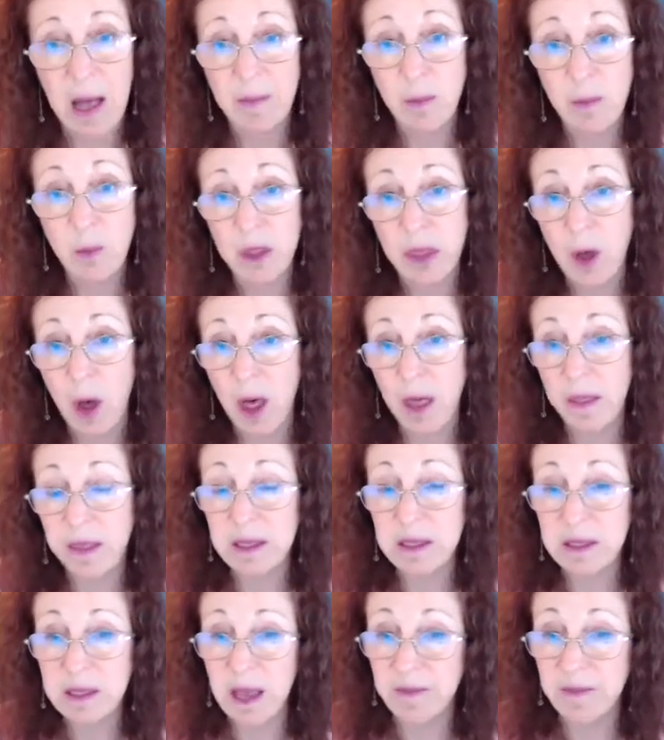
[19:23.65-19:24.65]
with all
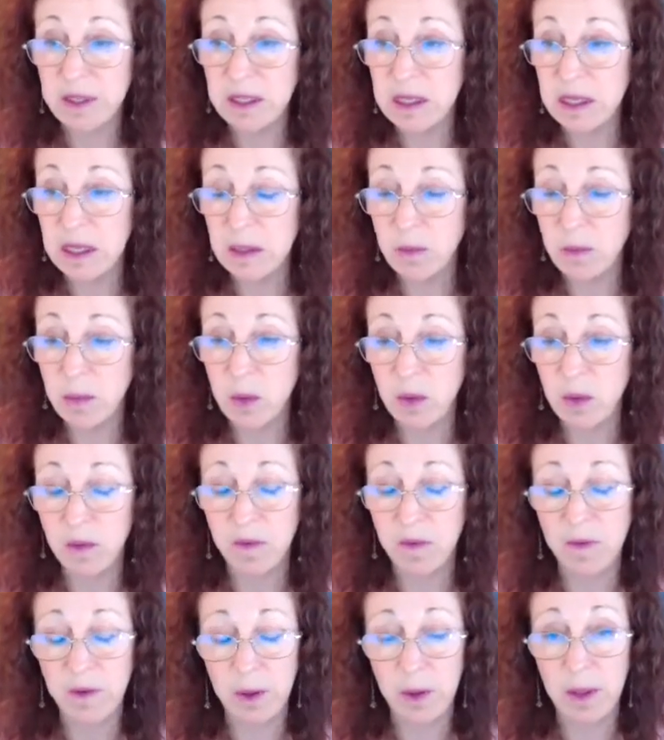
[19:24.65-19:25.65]
these 17
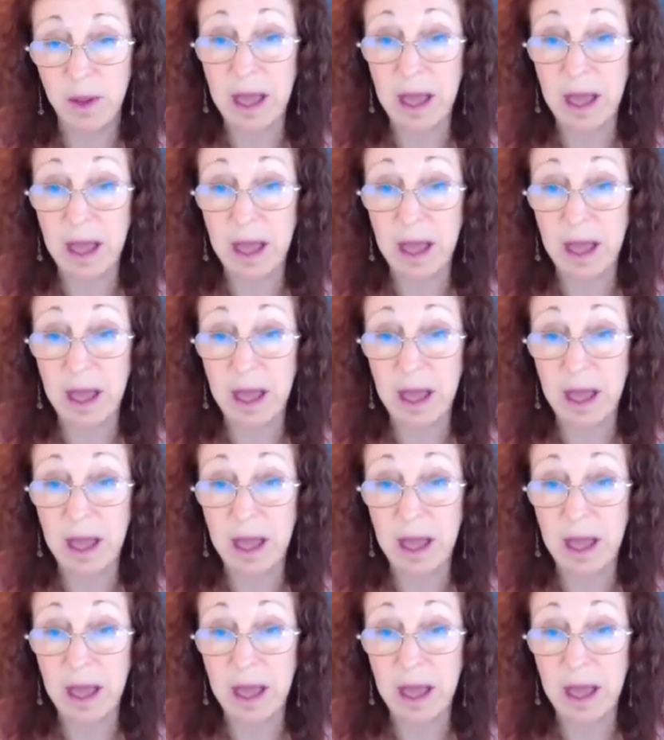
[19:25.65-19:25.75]
beautiful,